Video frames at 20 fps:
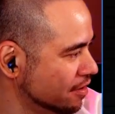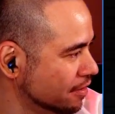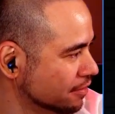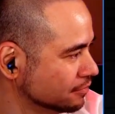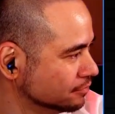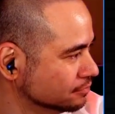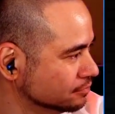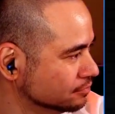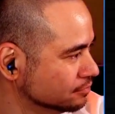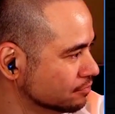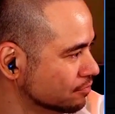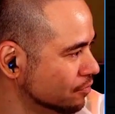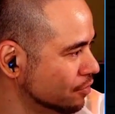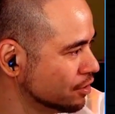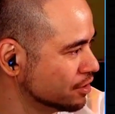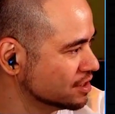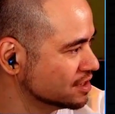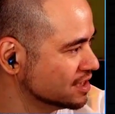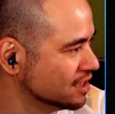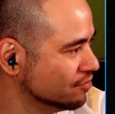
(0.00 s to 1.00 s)
You
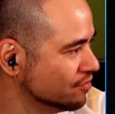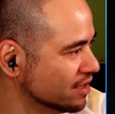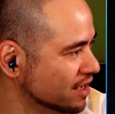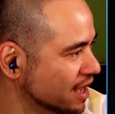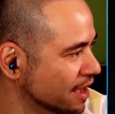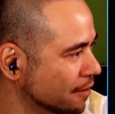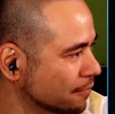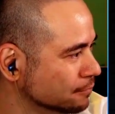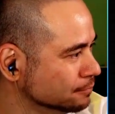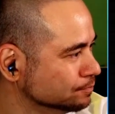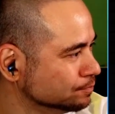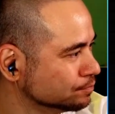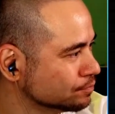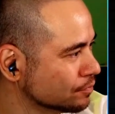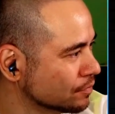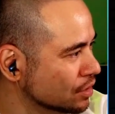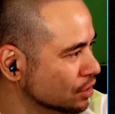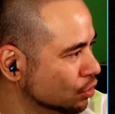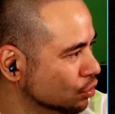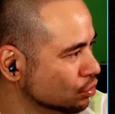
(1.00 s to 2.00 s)
can see it really here.
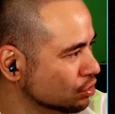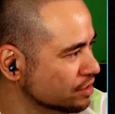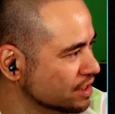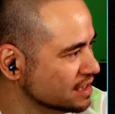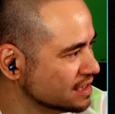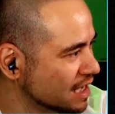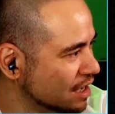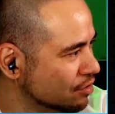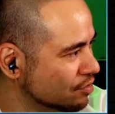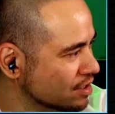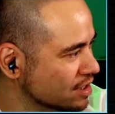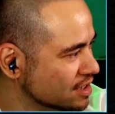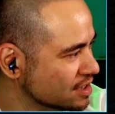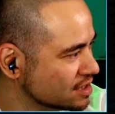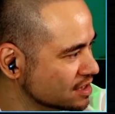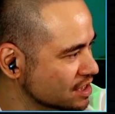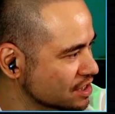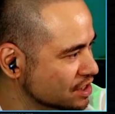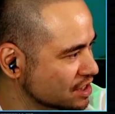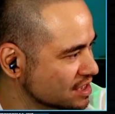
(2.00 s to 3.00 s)
All of these areas
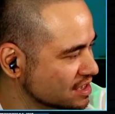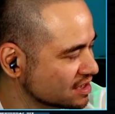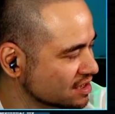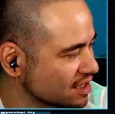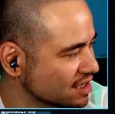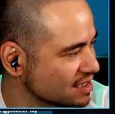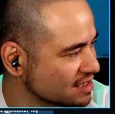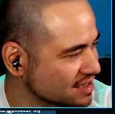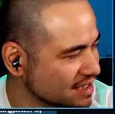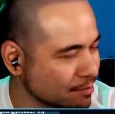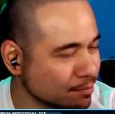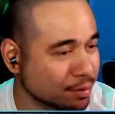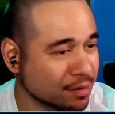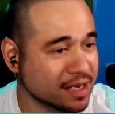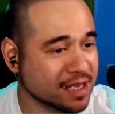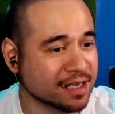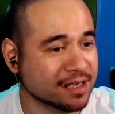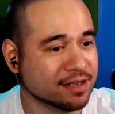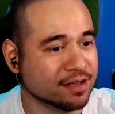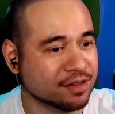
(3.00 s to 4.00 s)
are going to start
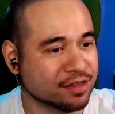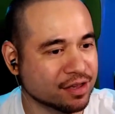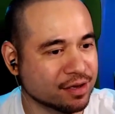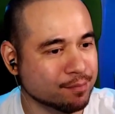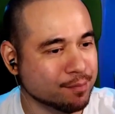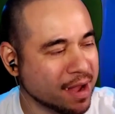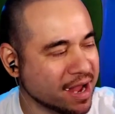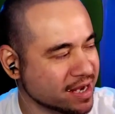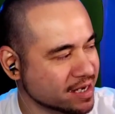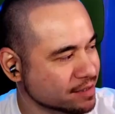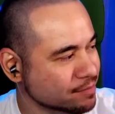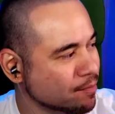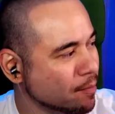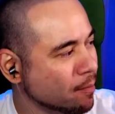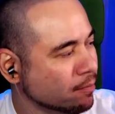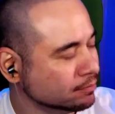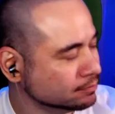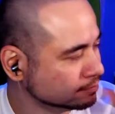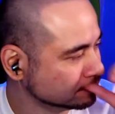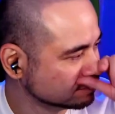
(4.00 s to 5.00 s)
assembling the mane.
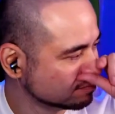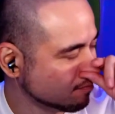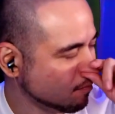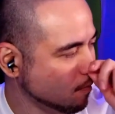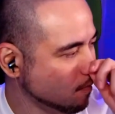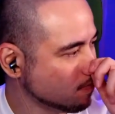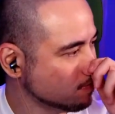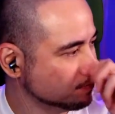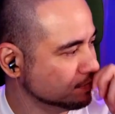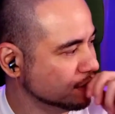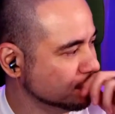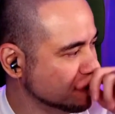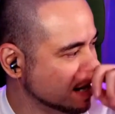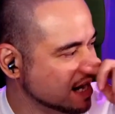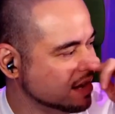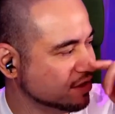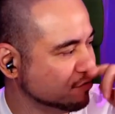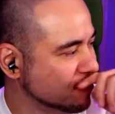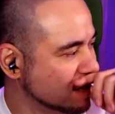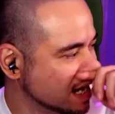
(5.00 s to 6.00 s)
The
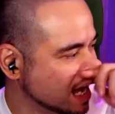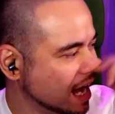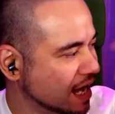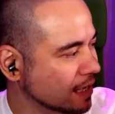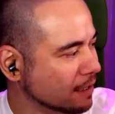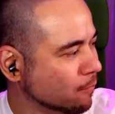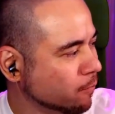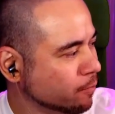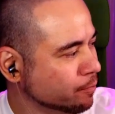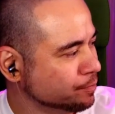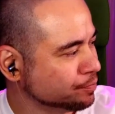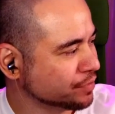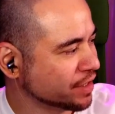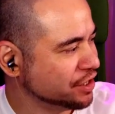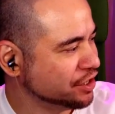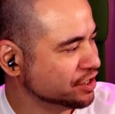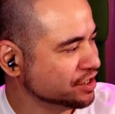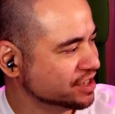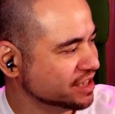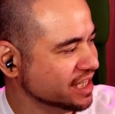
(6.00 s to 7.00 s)
mane, the red hair. And you
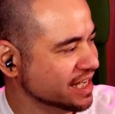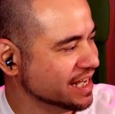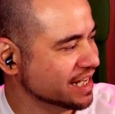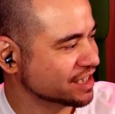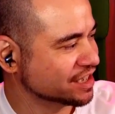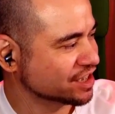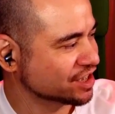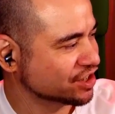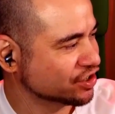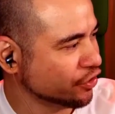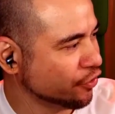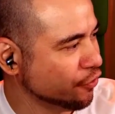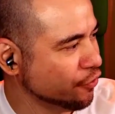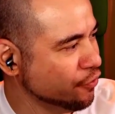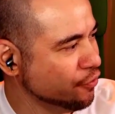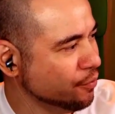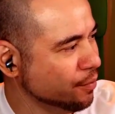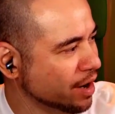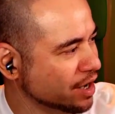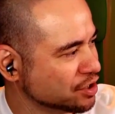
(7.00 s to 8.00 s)
can see it's
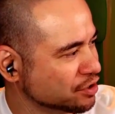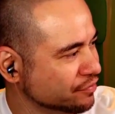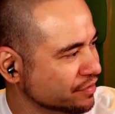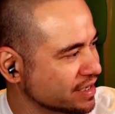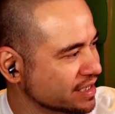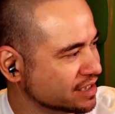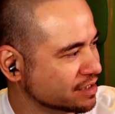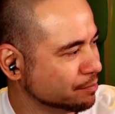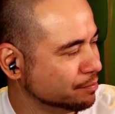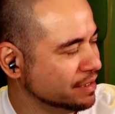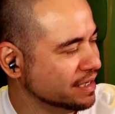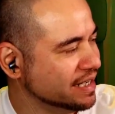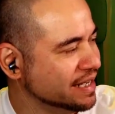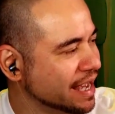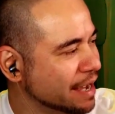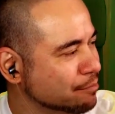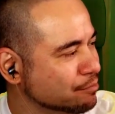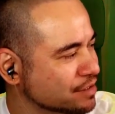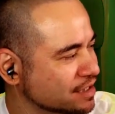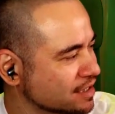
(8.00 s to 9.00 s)
so much of it is completely
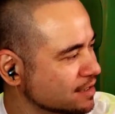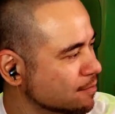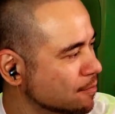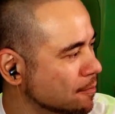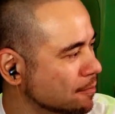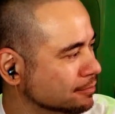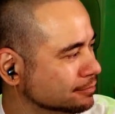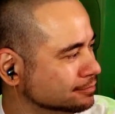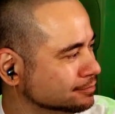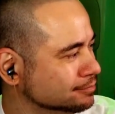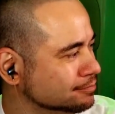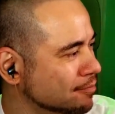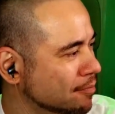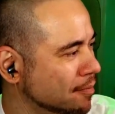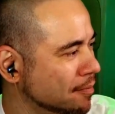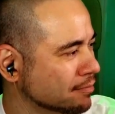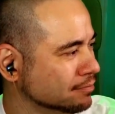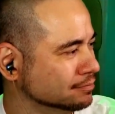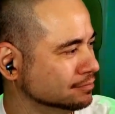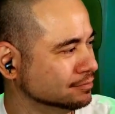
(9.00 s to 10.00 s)
empty.
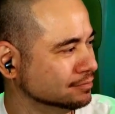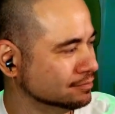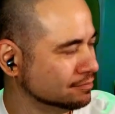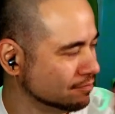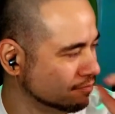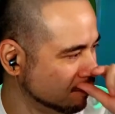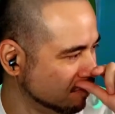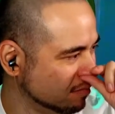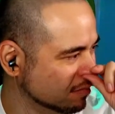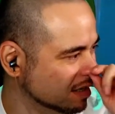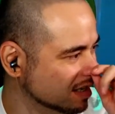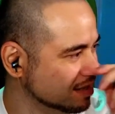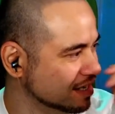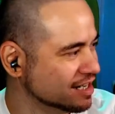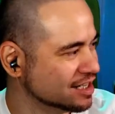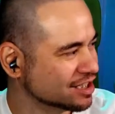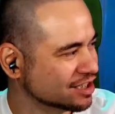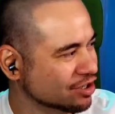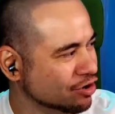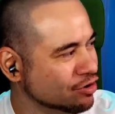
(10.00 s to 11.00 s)
And then
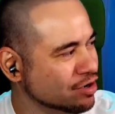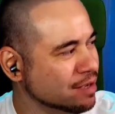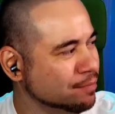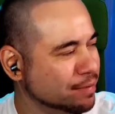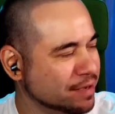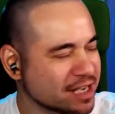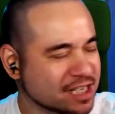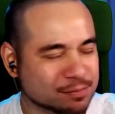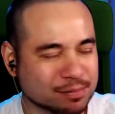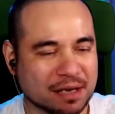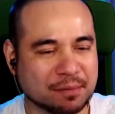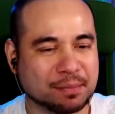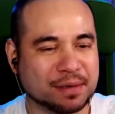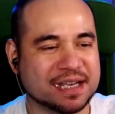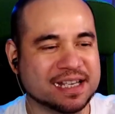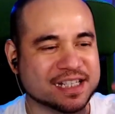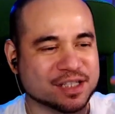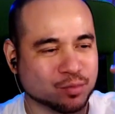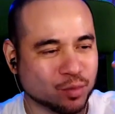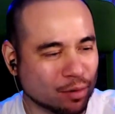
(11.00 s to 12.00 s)
it slowly, piece by
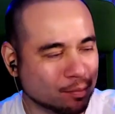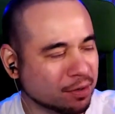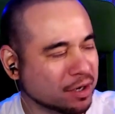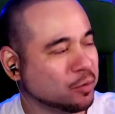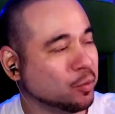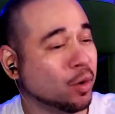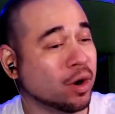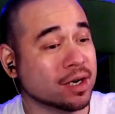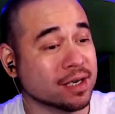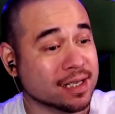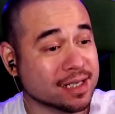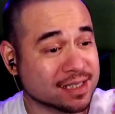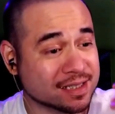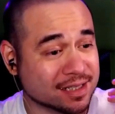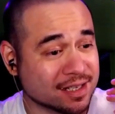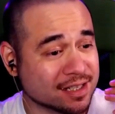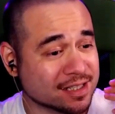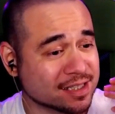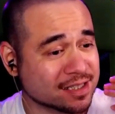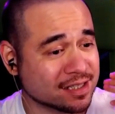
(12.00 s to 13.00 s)
piece, one by one, it
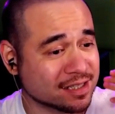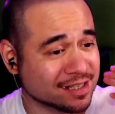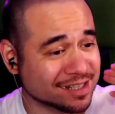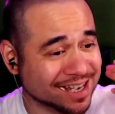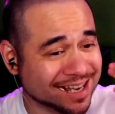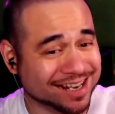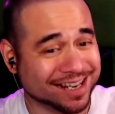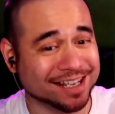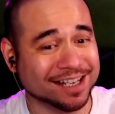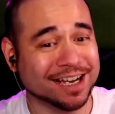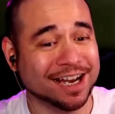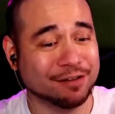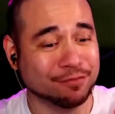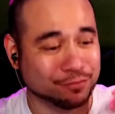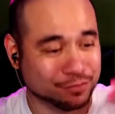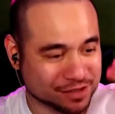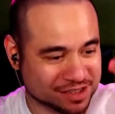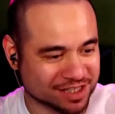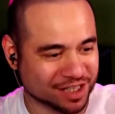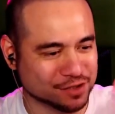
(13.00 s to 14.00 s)
starts getting and
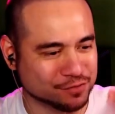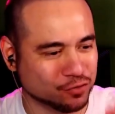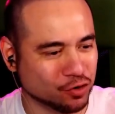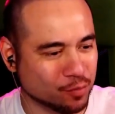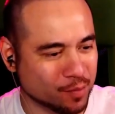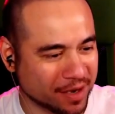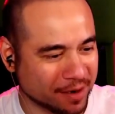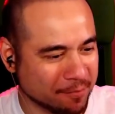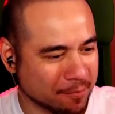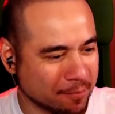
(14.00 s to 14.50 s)
starts forming.